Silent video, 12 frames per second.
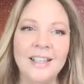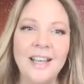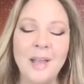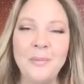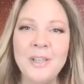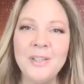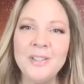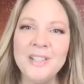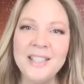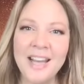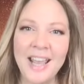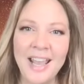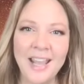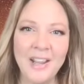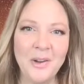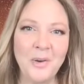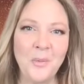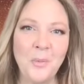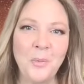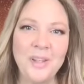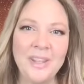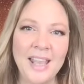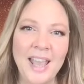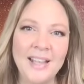I'm here today
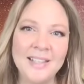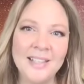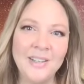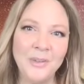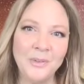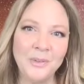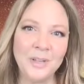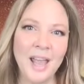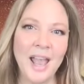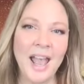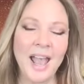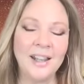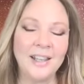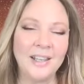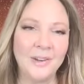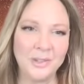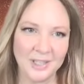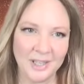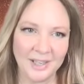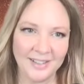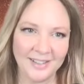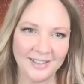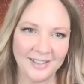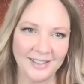with Katayoun Alyosha.
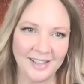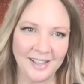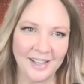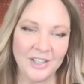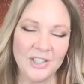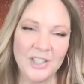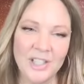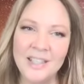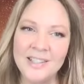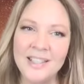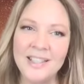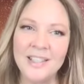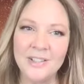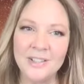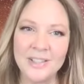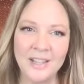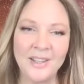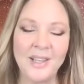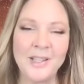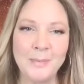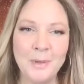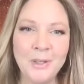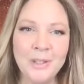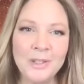She is a near-death
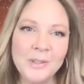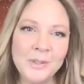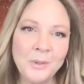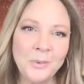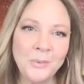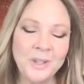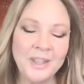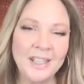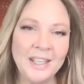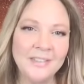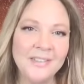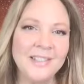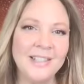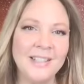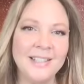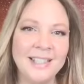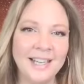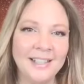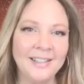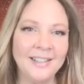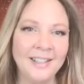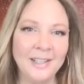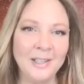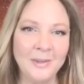experiencer with gifts in
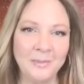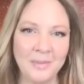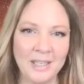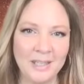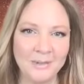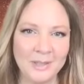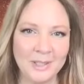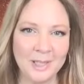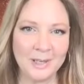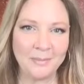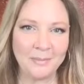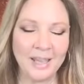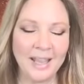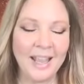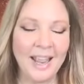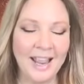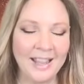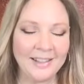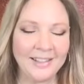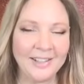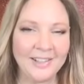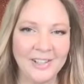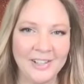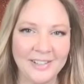channeling, mediumship, and the
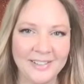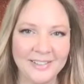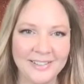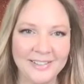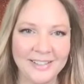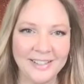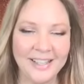clairs.